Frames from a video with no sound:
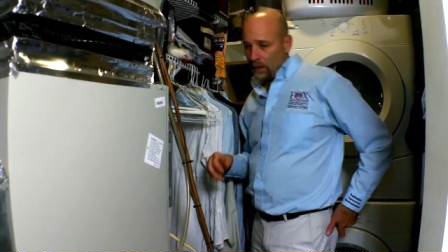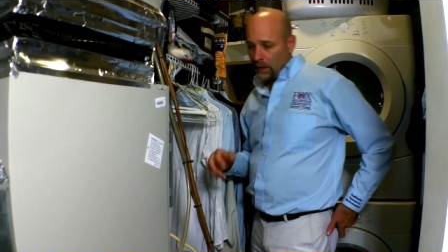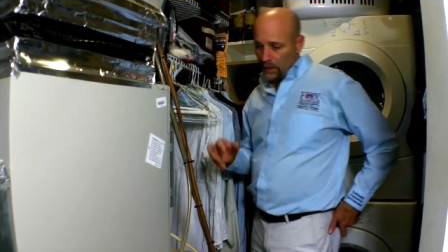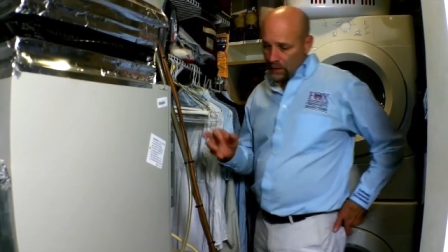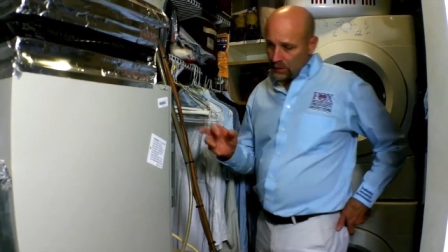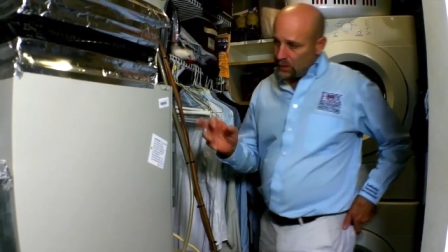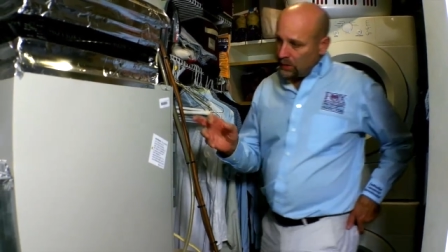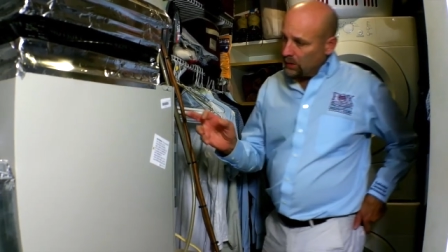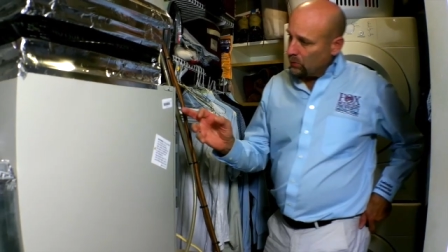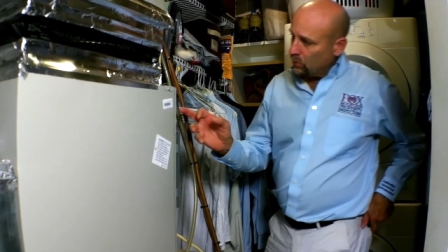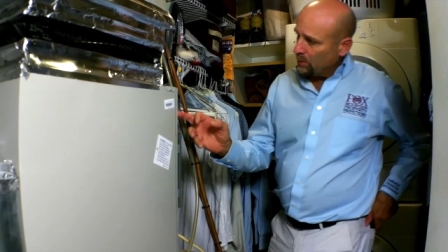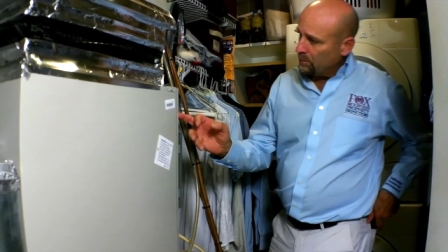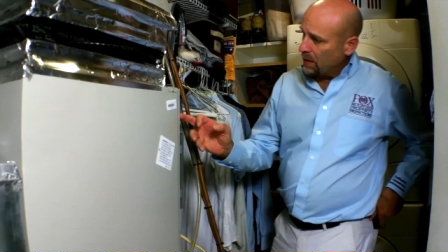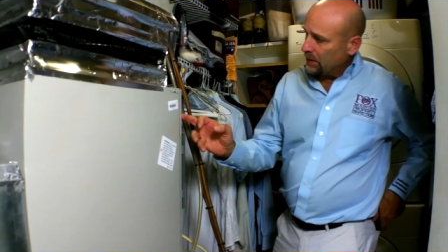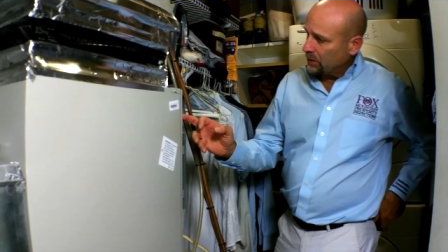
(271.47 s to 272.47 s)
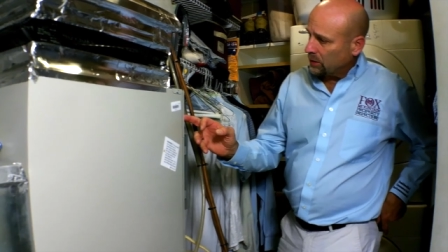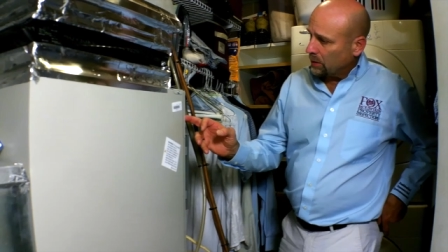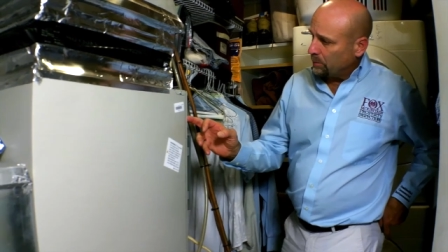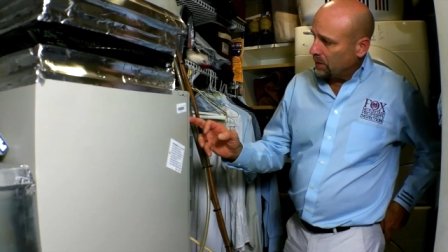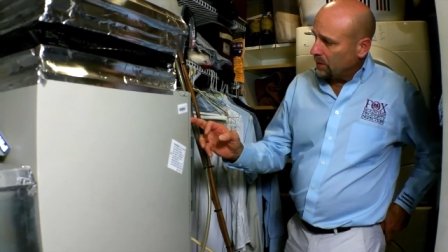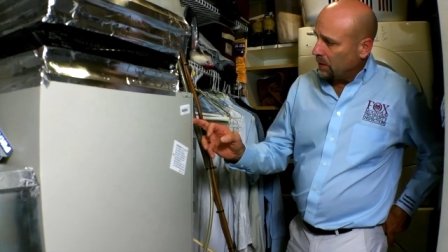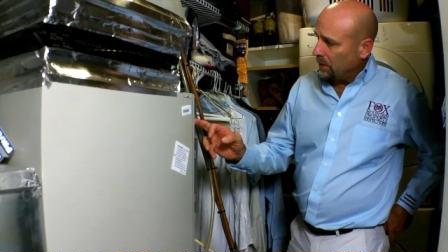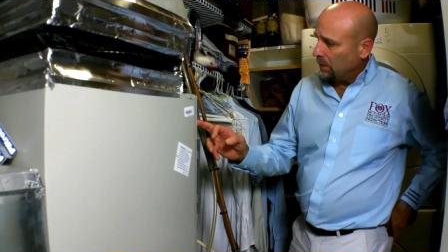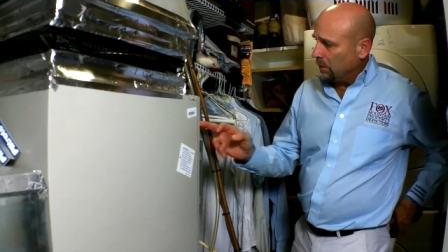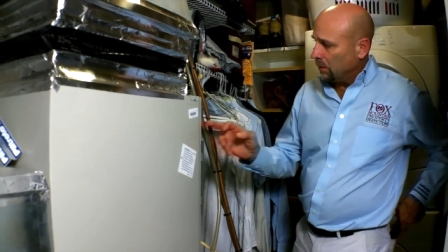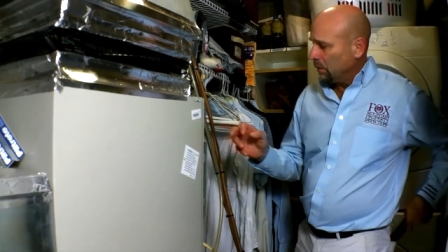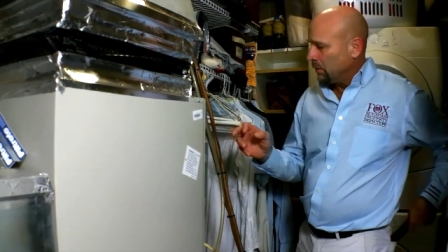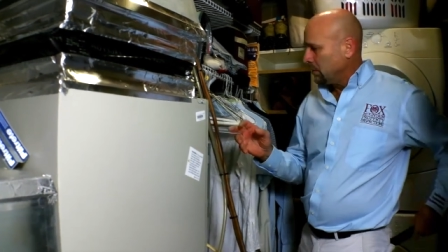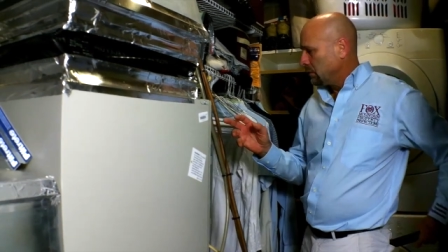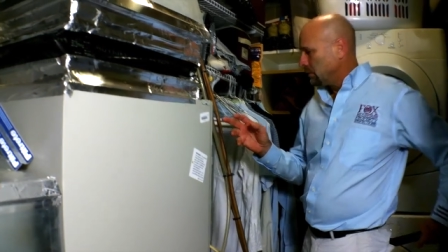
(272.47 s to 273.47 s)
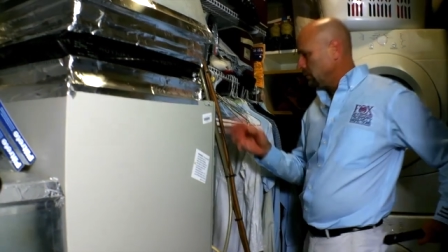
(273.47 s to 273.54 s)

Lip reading: And let's see that we match up in here,